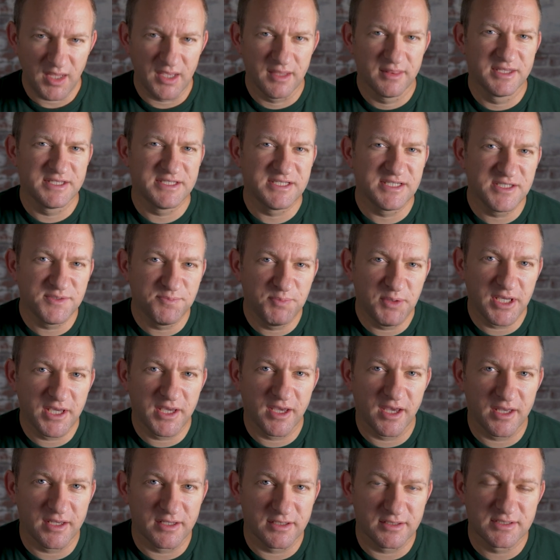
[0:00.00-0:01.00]
This is
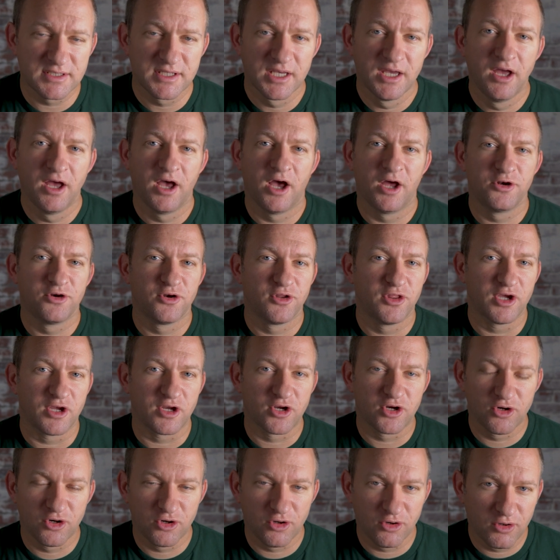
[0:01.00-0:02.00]
because under the
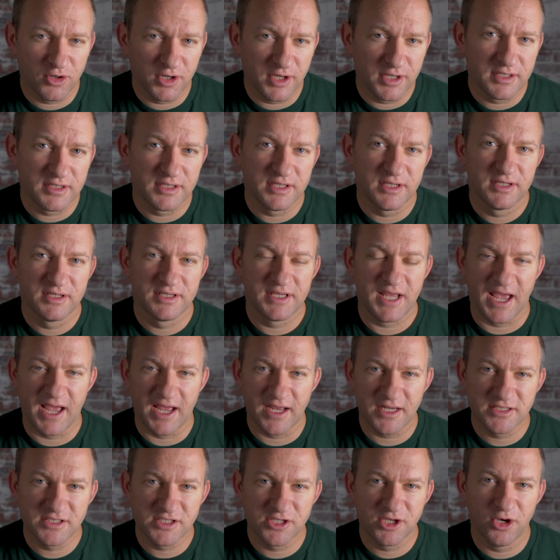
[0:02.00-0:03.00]
current
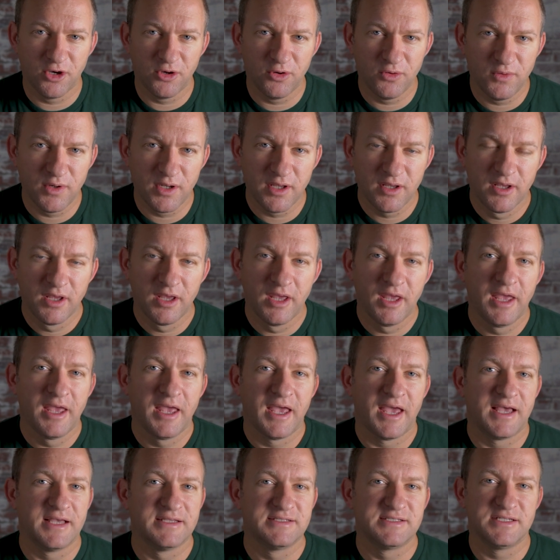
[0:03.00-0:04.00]
tax code,
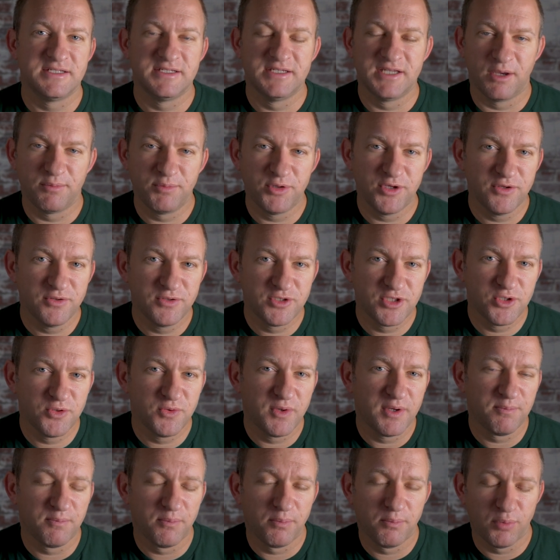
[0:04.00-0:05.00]
as a
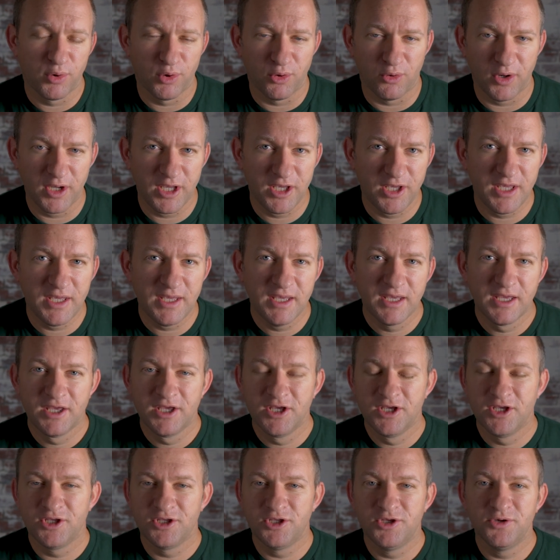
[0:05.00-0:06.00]
W-2 employee,
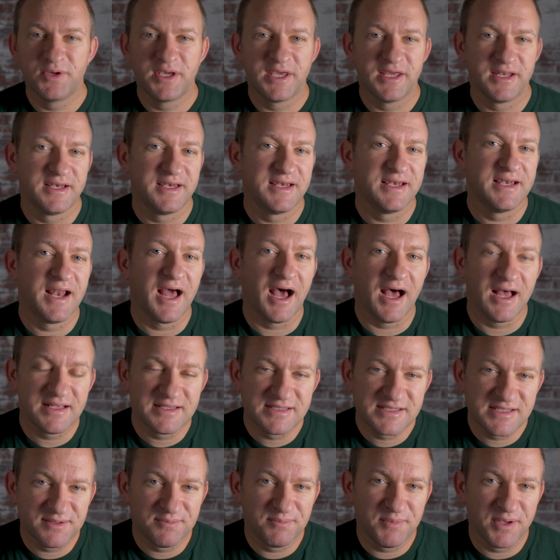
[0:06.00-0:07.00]
you cannot
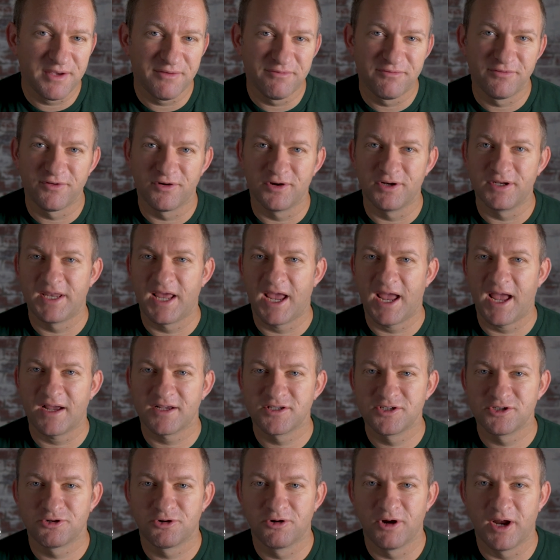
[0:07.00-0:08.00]
submit for a
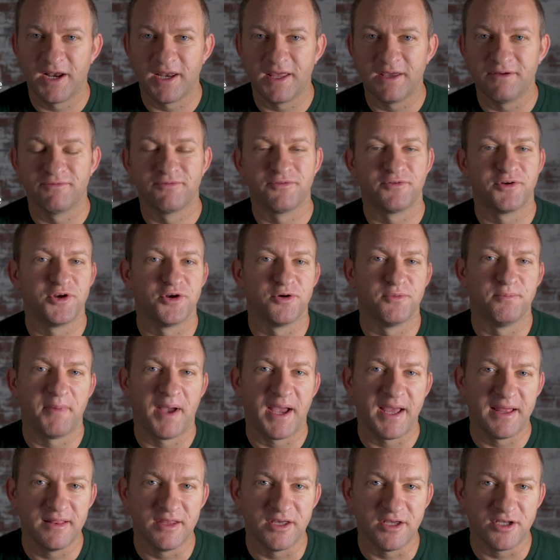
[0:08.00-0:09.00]
tax credit for your
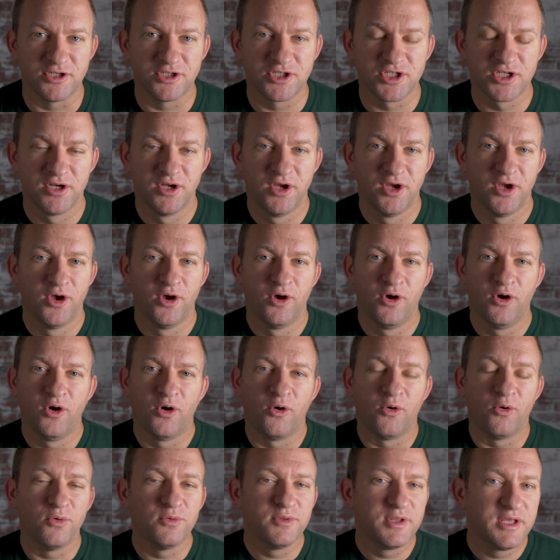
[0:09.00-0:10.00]
mileage.
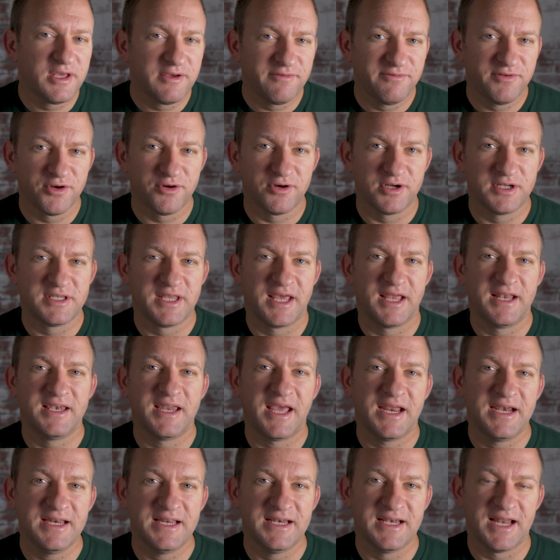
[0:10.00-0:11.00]
Only if you're a
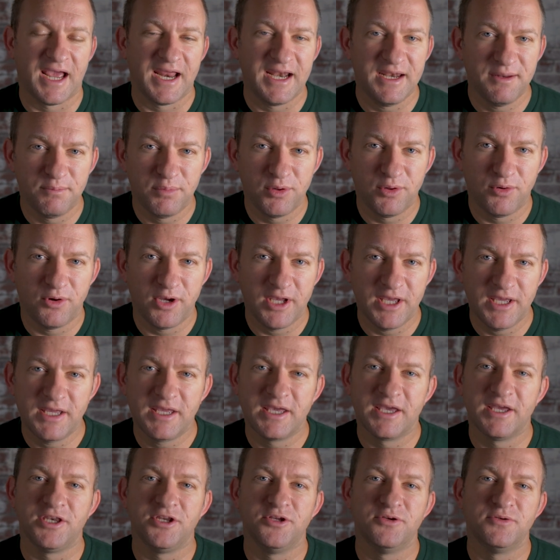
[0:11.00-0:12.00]
1099 employee
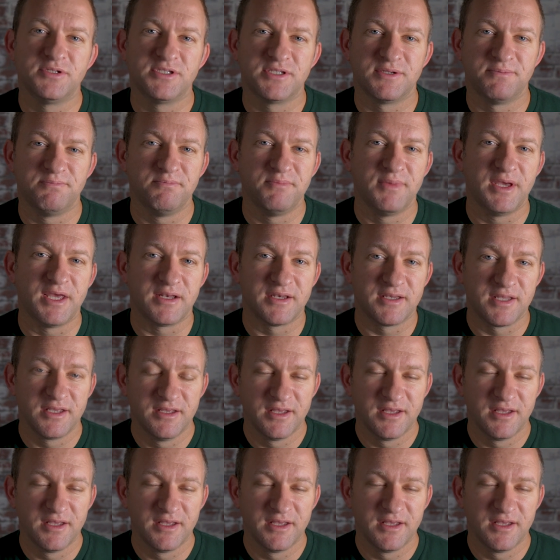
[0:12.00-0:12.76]
can you submit